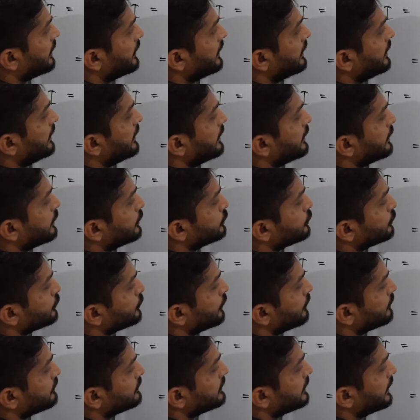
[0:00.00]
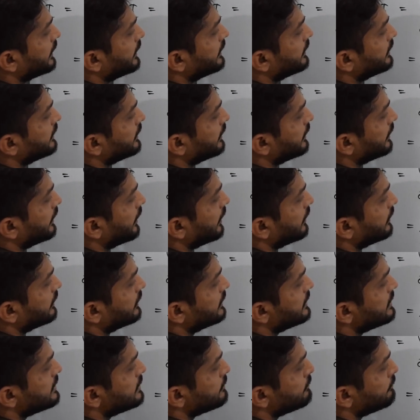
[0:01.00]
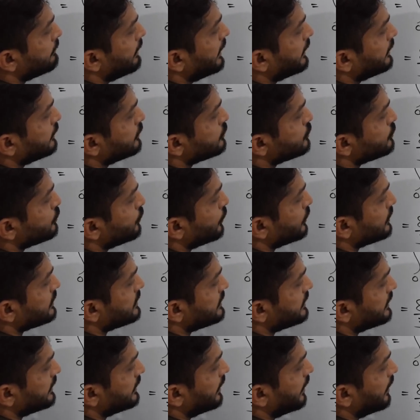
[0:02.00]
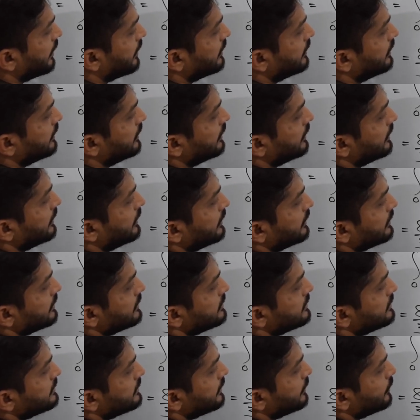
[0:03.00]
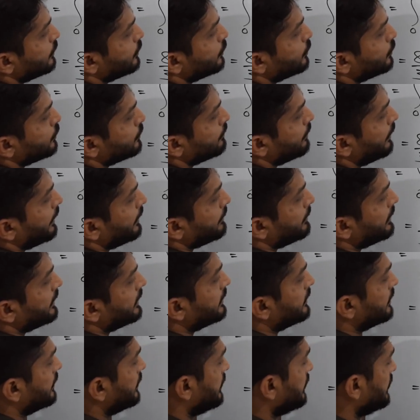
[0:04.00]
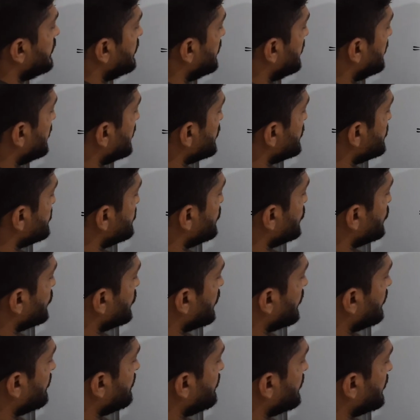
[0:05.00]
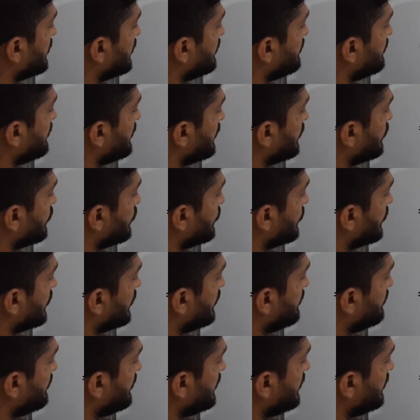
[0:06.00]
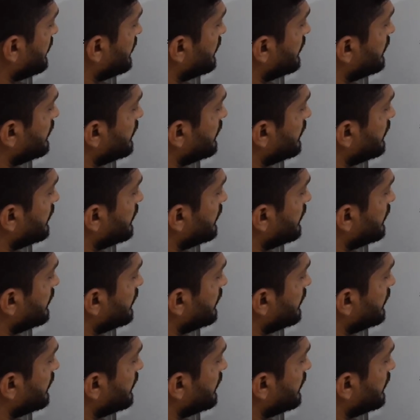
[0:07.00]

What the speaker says: Integration of sine theta is minus cos theta. 0 to pi by 3. Let us put upper limit, lower limit.